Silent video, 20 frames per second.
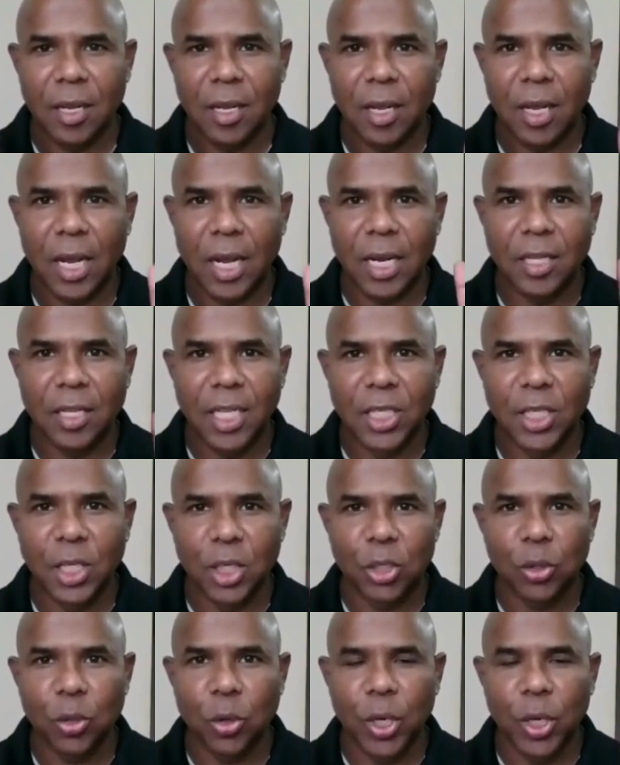and this is
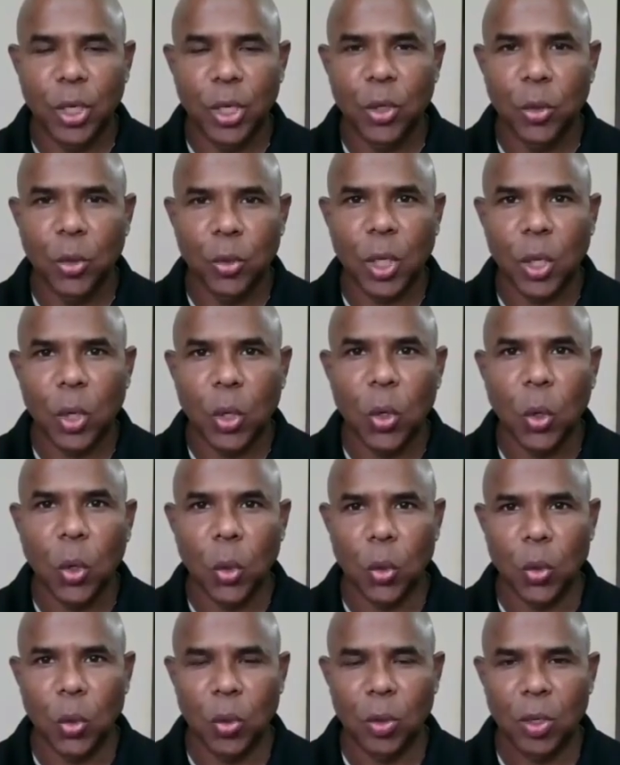showing you the
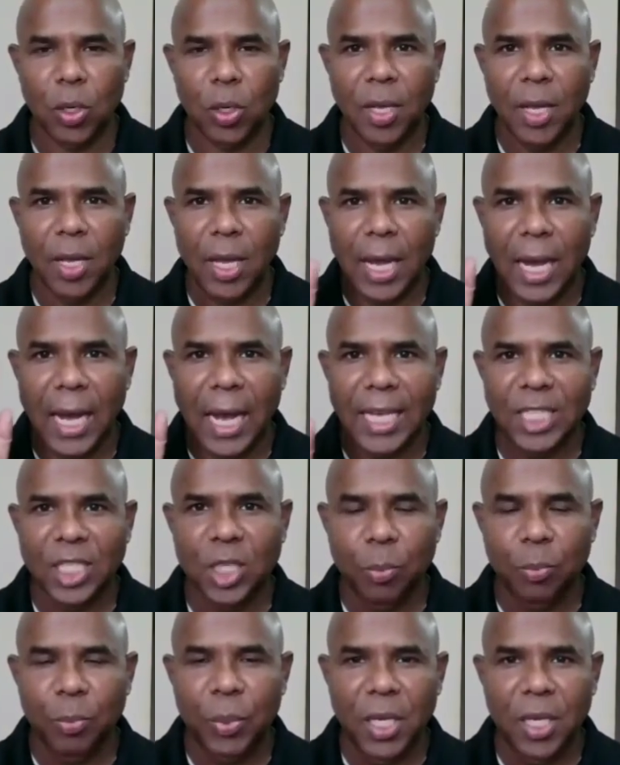goal.
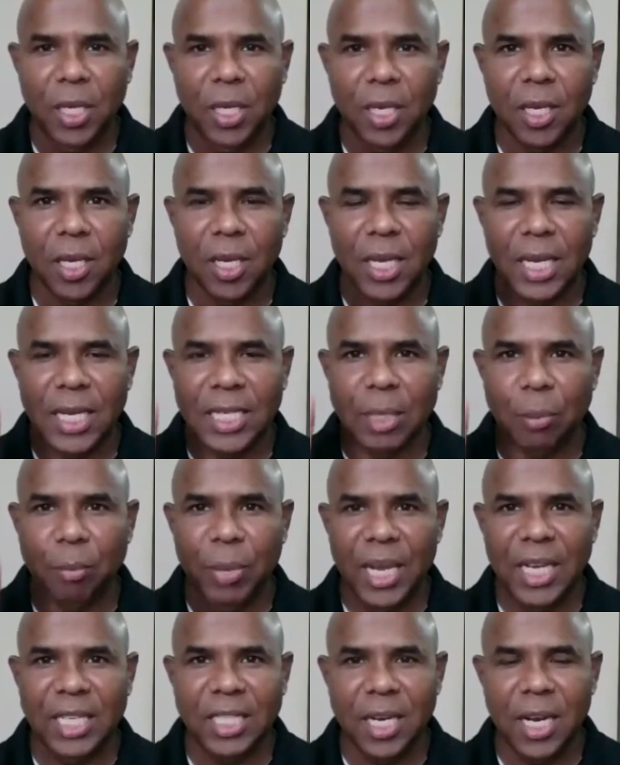ICP is a
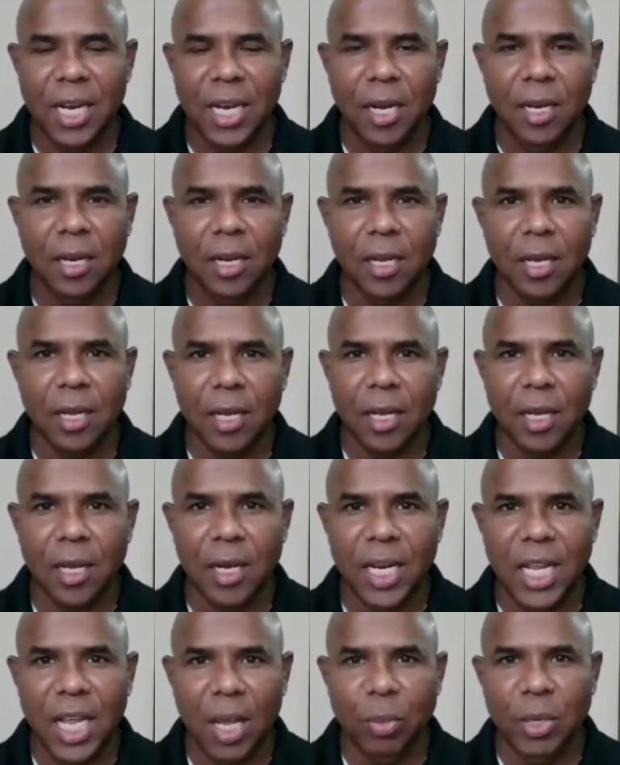baseline,
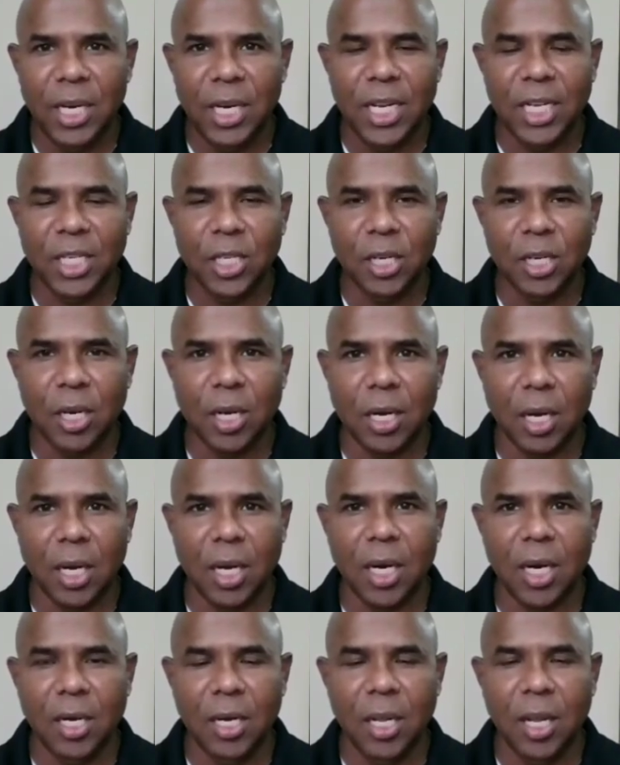rehabilitation
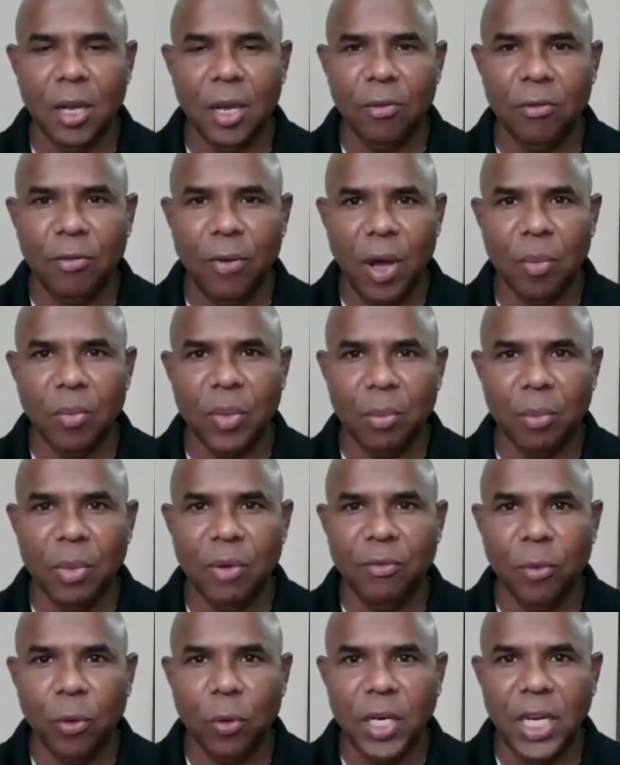card, form number
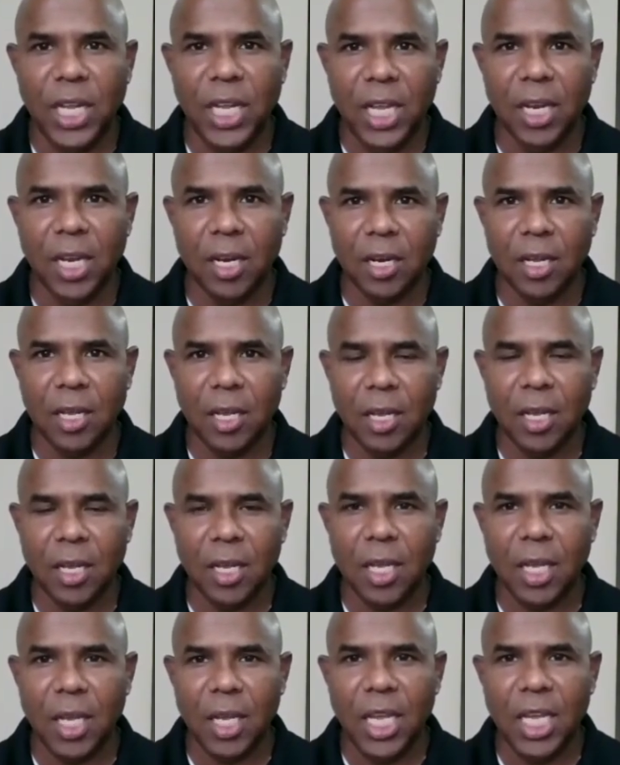14
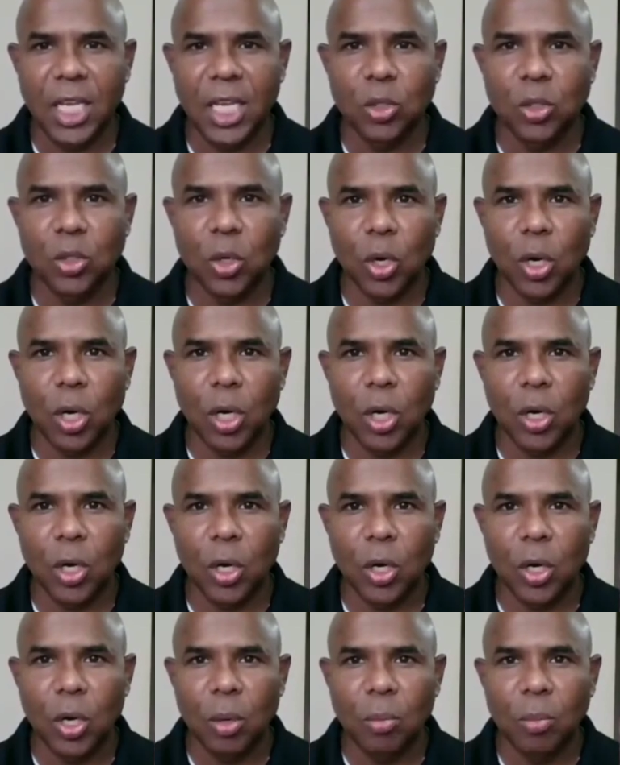is your
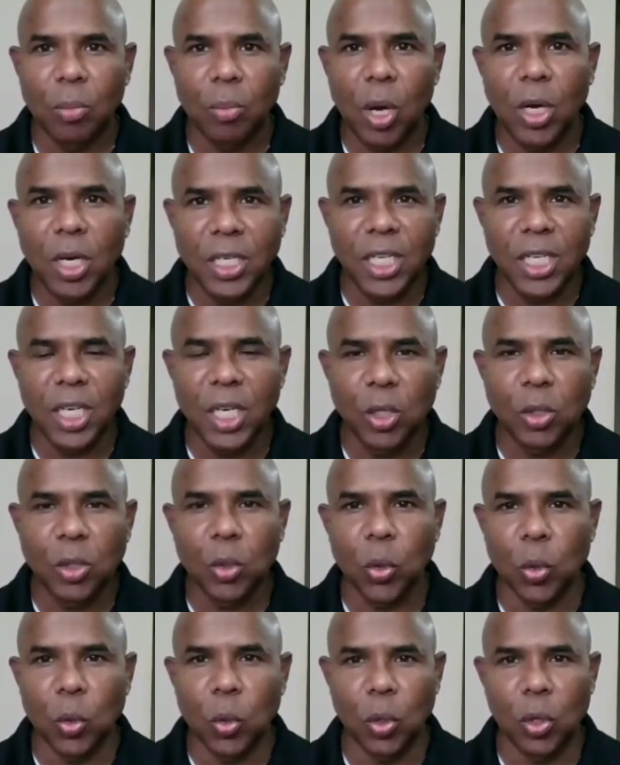monitoring
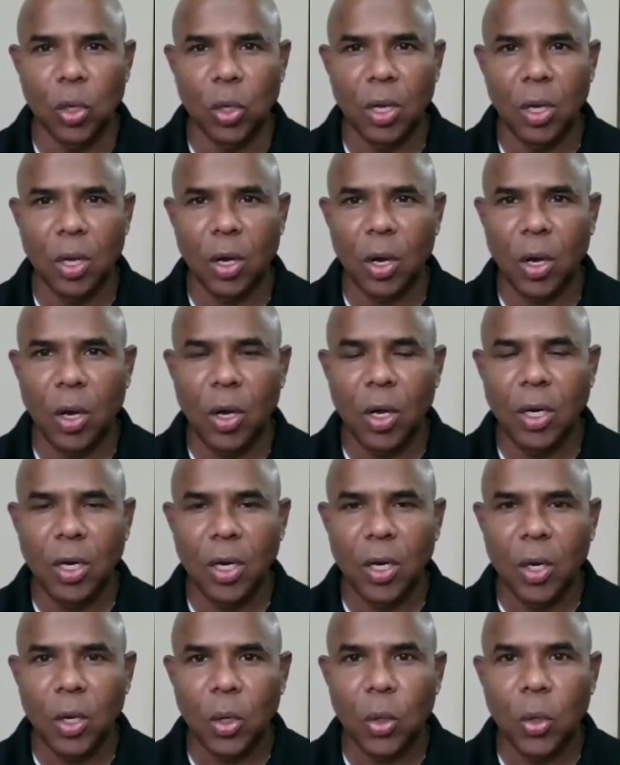tool or
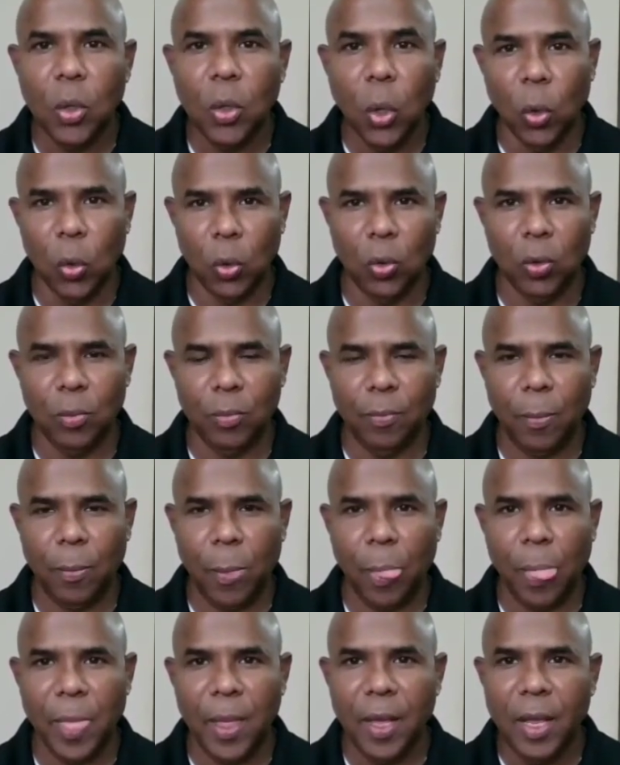goal.
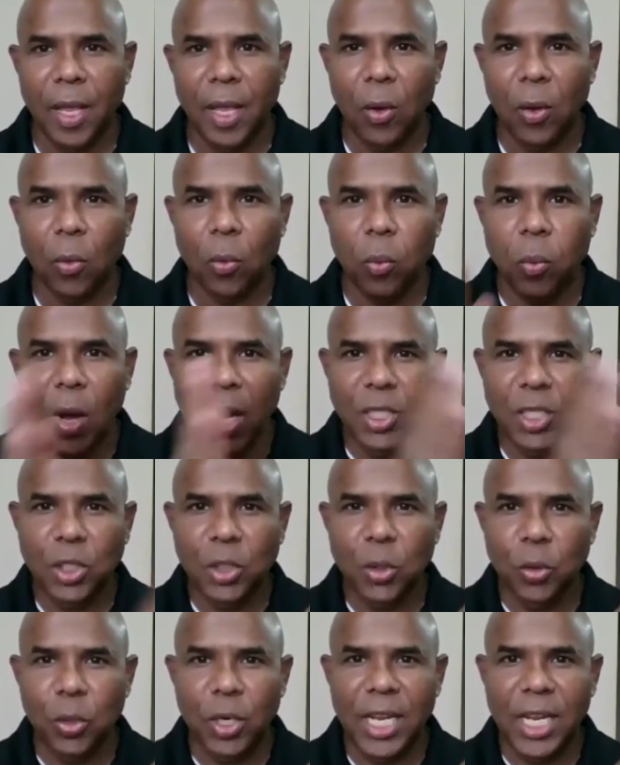Once
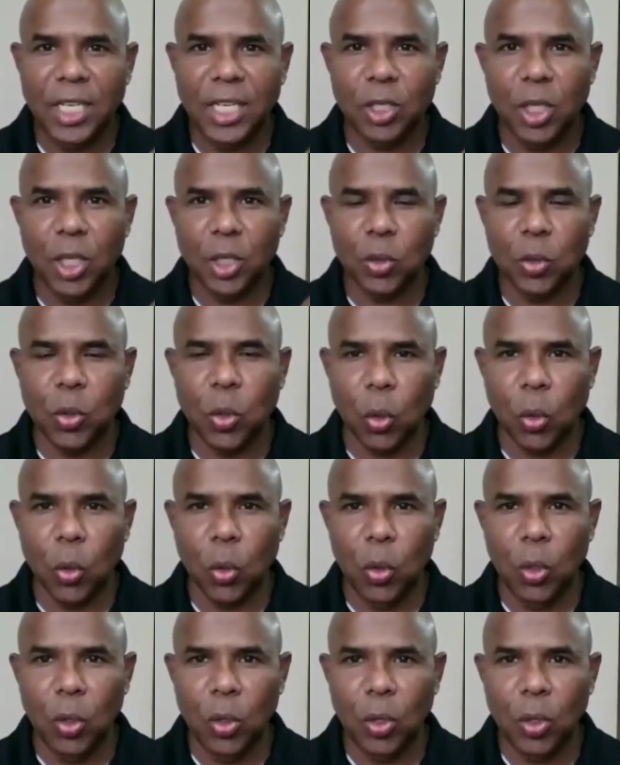you reach this
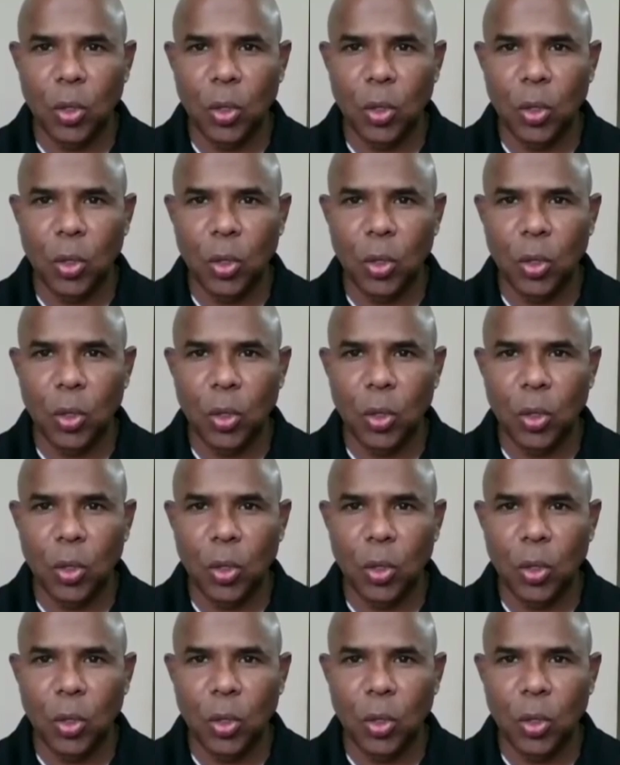goal,